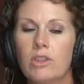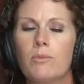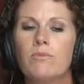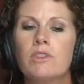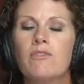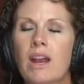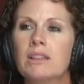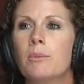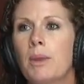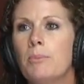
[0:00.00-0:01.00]
the
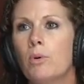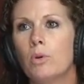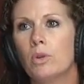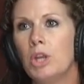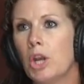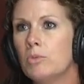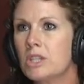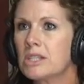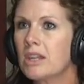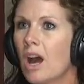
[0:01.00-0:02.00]
fact that people
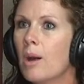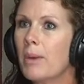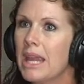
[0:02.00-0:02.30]
just come